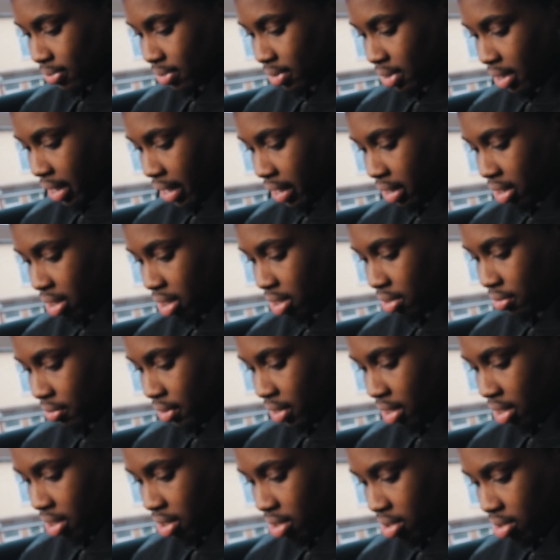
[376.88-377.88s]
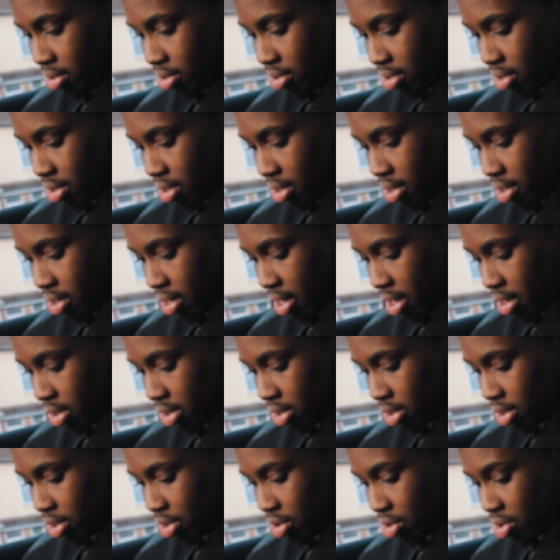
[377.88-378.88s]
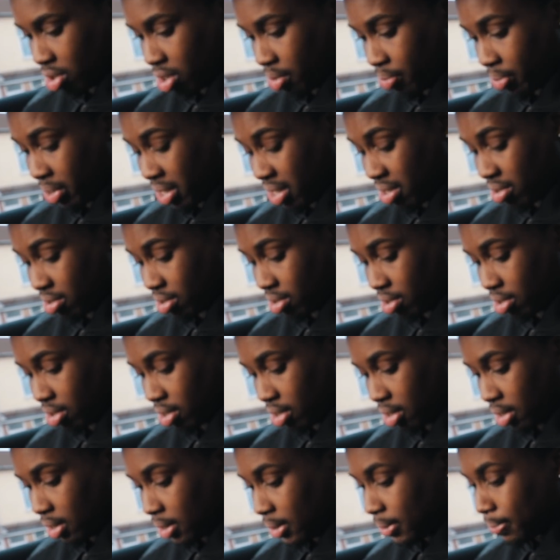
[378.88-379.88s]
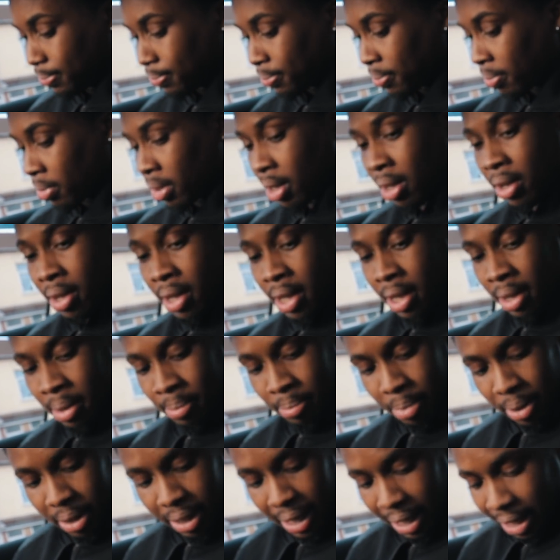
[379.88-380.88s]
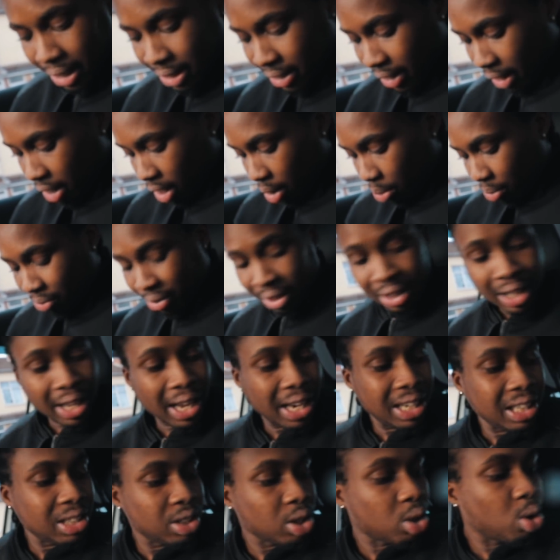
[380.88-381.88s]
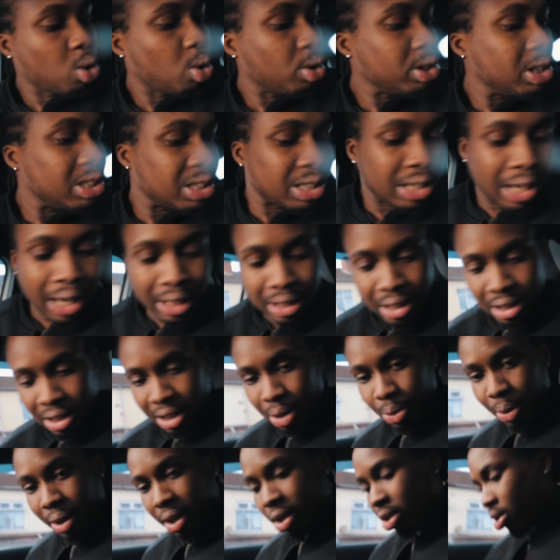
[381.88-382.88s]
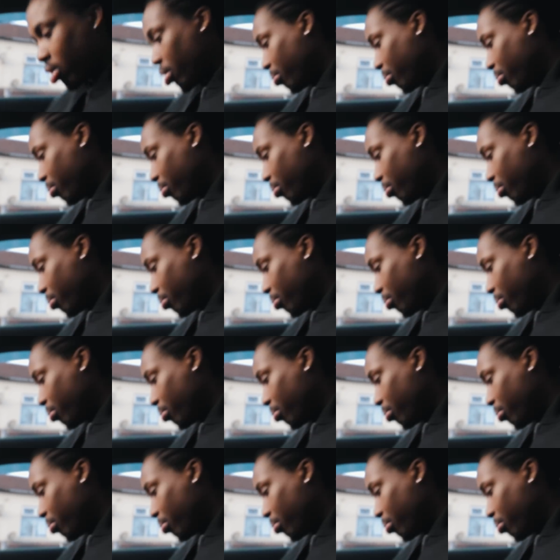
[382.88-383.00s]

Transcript: the end of this video, then I'll just choose someone else. But yeah, let's get on with the day. I need to call this guy to see when I can